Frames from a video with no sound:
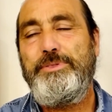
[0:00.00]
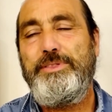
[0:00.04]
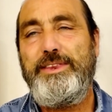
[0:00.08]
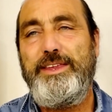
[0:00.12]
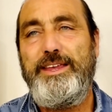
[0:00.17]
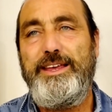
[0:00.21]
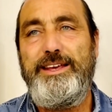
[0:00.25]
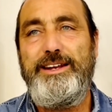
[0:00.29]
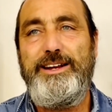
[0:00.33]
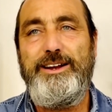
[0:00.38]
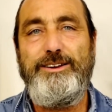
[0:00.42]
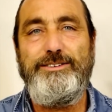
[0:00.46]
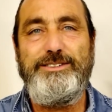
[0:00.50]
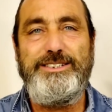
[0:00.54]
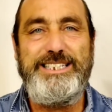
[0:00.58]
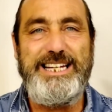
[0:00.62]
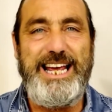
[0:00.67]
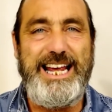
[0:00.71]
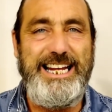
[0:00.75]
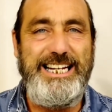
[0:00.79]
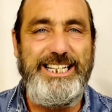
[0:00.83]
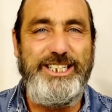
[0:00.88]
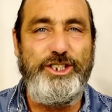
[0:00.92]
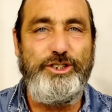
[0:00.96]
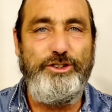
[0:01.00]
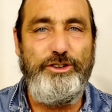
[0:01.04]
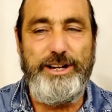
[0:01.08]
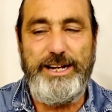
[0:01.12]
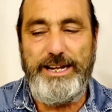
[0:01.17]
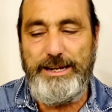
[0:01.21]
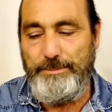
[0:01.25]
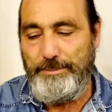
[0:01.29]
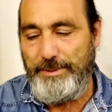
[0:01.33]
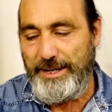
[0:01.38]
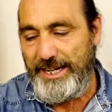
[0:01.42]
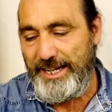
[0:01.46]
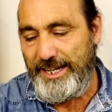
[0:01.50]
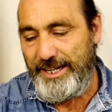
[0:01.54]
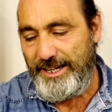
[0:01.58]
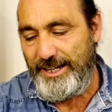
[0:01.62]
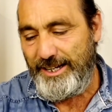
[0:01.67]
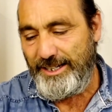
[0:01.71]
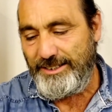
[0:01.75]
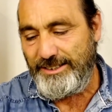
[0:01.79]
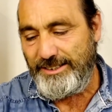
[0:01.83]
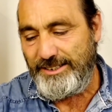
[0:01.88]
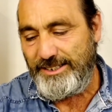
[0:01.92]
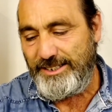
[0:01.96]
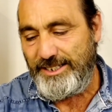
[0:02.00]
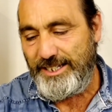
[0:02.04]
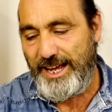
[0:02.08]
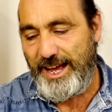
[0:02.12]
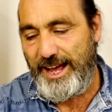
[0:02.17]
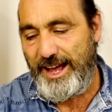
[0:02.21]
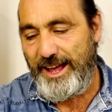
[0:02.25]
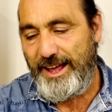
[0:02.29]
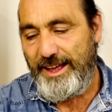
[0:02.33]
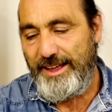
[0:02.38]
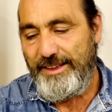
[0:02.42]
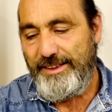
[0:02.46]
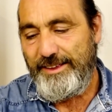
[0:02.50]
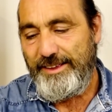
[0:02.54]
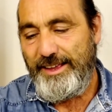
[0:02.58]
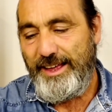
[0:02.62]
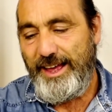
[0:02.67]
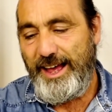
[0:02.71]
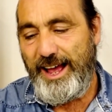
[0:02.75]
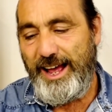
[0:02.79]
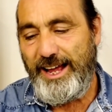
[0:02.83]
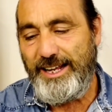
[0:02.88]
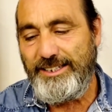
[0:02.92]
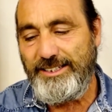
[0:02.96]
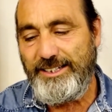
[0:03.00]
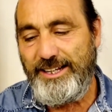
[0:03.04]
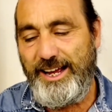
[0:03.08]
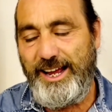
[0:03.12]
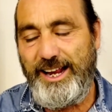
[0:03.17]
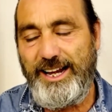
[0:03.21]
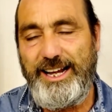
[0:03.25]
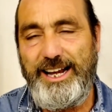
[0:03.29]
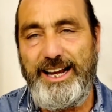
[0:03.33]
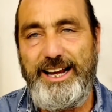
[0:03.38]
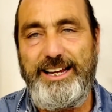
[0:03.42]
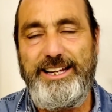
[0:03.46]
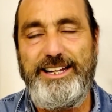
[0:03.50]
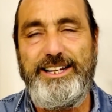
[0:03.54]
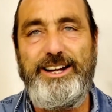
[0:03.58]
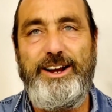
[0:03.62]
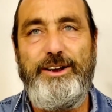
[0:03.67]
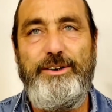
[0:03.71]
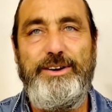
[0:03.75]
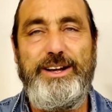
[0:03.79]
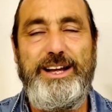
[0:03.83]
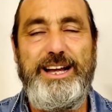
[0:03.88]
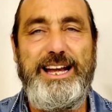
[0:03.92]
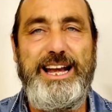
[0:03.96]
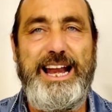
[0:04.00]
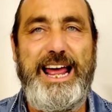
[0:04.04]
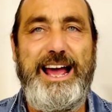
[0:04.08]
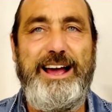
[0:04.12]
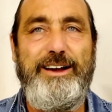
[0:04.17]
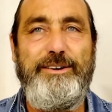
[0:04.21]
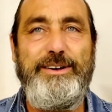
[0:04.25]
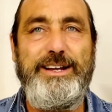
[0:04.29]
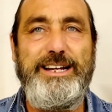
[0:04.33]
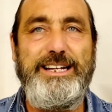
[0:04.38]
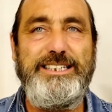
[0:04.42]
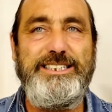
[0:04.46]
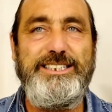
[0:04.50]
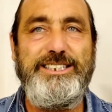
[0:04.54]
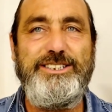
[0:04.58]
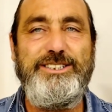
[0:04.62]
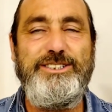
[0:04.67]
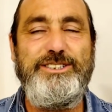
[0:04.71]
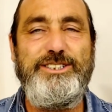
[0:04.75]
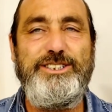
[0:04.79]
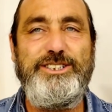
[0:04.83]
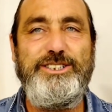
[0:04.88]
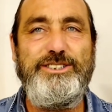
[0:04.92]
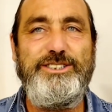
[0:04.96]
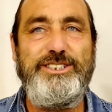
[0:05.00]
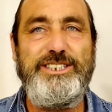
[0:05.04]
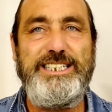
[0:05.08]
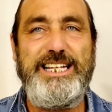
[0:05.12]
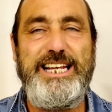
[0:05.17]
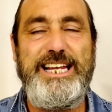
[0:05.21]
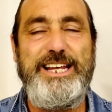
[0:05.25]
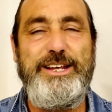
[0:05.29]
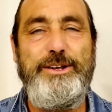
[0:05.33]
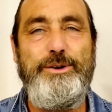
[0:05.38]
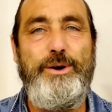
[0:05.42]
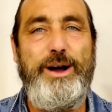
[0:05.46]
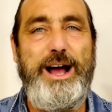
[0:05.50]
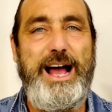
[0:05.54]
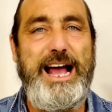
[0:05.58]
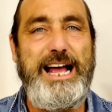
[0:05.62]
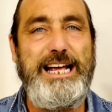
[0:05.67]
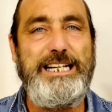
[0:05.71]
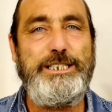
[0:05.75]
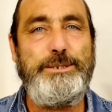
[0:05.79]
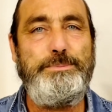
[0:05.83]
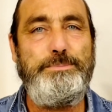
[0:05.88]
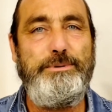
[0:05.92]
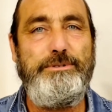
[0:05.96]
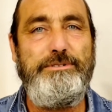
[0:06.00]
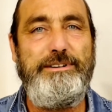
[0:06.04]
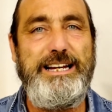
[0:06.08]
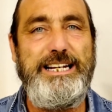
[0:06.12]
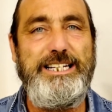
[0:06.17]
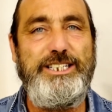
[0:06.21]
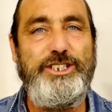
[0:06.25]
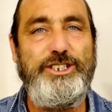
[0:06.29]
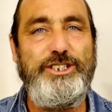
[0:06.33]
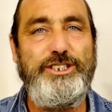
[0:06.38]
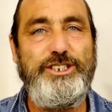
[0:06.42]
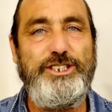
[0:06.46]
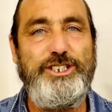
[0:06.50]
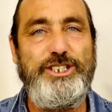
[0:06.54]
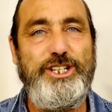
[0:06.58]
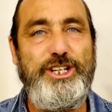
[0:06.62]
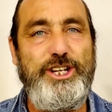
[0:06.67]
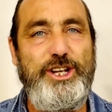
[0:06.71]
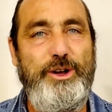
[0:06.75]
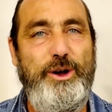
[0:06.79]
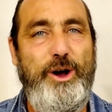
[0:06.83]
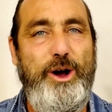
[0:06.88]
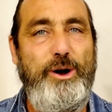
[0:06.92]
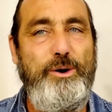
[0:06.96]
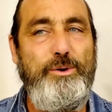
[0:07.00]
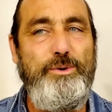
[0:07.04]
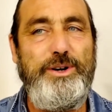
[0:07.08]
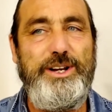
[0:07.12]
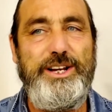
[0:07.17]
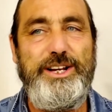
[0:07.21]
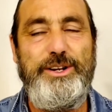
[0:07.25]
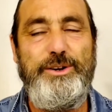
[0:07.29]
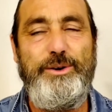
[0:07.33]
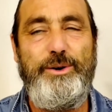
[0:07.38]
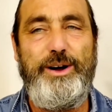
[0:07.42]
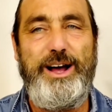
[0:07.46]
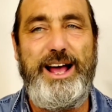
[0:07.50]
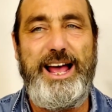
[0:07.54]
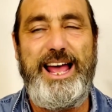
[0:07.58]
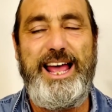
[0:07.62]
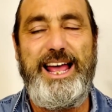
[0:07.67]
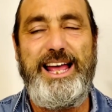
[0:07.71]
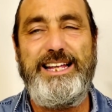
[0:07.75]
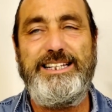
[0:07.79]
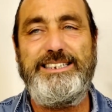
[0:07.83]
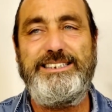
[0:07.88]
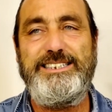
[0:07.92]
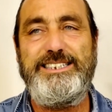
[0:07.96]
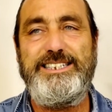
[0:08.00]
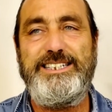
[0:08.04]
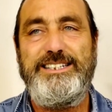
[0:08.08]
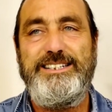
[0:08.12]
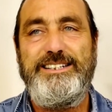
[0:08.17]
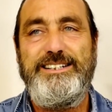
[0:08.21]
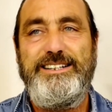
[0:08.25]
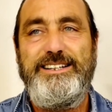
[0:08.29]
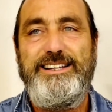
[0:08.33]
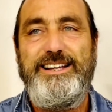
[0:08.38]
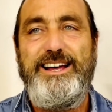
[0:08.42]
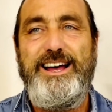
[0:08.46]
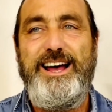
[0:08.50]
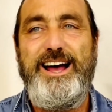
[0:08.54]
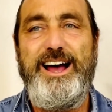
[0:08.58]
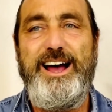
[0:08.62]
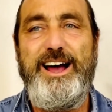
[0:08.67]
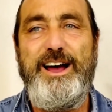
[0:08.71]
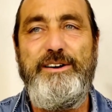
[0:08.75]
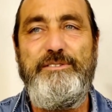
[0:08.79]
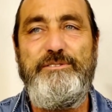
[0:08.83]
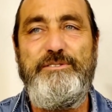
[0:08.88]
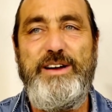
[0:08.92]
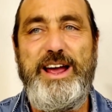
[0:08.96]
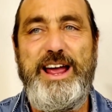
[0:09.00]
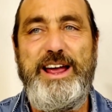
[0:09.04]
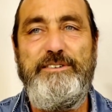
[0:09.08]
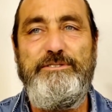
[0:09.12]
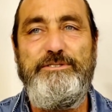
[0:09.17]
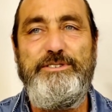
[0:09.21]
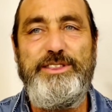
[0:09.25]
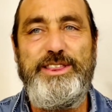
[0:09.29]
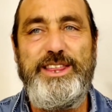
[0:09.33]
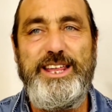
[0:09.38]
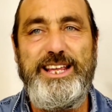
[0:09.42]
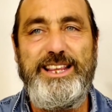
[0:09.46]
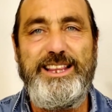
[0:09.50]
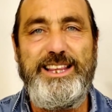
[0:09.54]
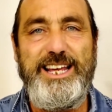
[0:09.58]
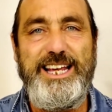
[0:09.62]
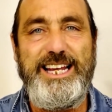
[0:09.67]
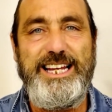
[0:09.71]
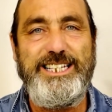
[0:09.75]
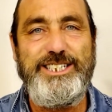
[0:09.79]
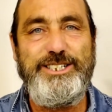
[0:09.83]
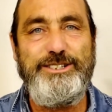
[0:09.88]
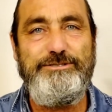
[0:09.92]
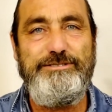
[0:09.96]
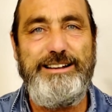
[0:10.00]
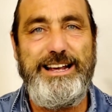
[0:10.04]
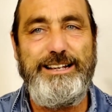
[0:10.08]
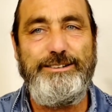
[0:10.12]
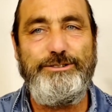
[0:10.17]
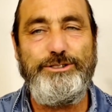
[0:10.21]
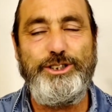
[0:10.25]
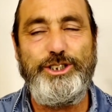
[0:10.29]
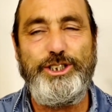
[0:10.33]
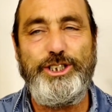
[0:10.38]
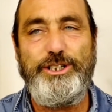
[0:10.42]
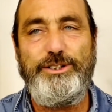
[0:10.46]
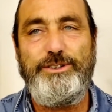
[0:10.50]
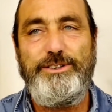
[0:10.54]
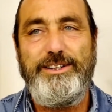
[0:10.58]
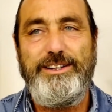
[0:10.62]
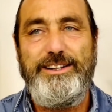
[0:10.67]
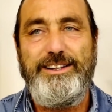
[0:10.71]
you know, daydreaming and uh, and uh, you know, allowing to to see your aspirations that you hold in your hand uh, for everything that is around you,